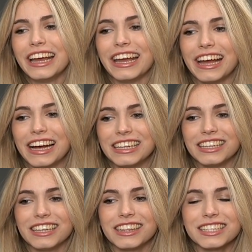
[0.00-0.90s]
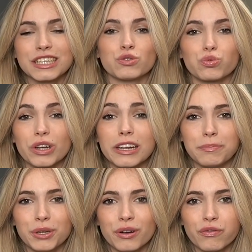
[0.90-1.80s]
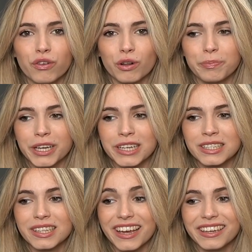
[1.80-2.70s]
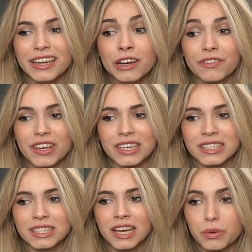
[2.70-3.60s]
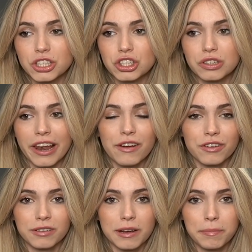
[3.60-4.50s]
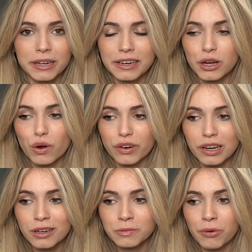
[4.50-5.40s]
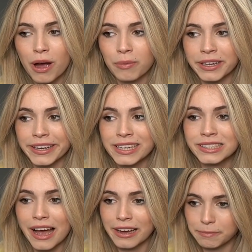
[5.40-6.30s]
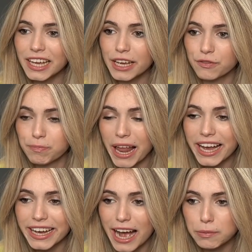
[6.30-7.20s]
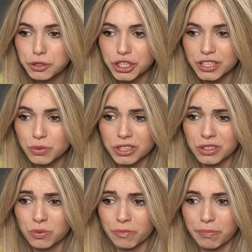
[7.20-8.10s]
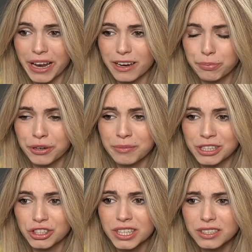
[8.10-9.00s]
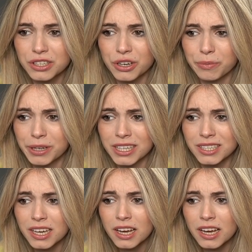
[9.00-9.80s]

And this is really beautiful because the idea of this, which Levin completely overlooked probably, is that if black captures, which is what black pretty much needs to do, because